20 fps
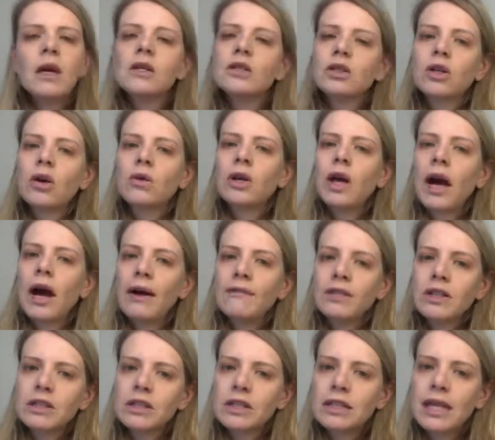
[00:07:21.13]
So you have
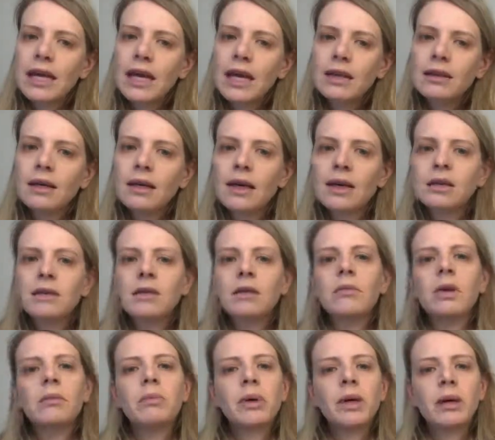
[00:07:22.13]
to take the
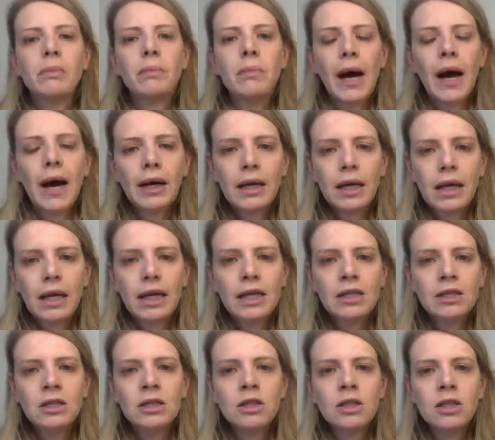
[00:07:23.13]
calcium and put it back
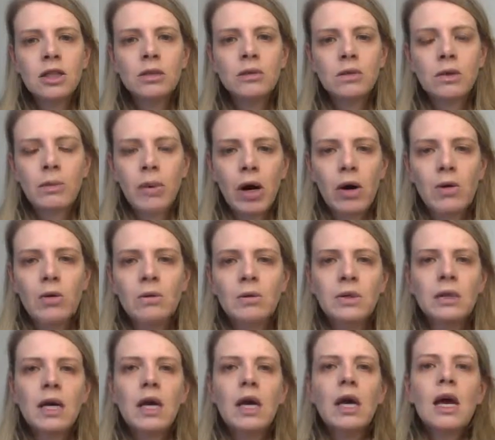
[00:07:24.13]
into the
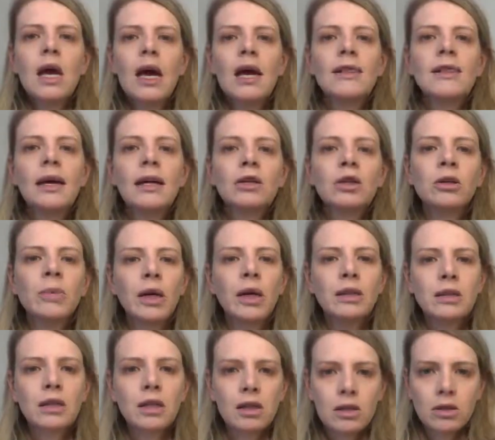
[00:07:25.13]
bones, and then your
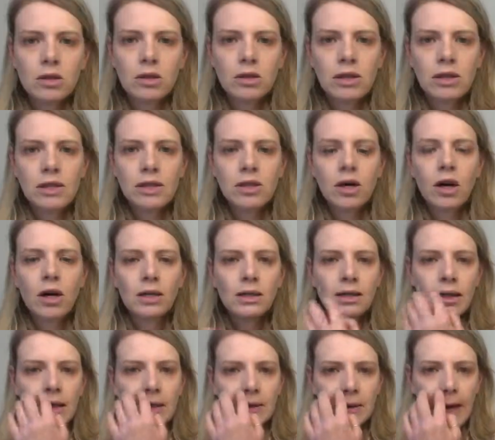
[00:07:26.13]
body's going to start
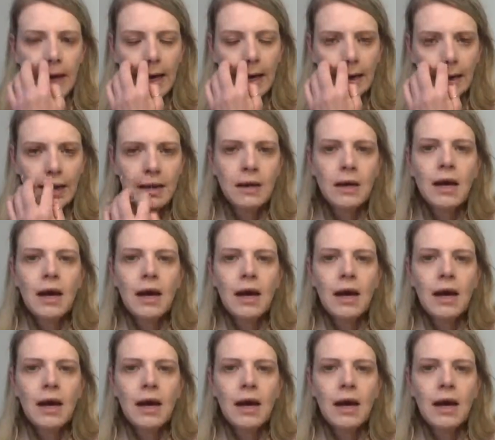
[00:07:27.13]
detoxing lead.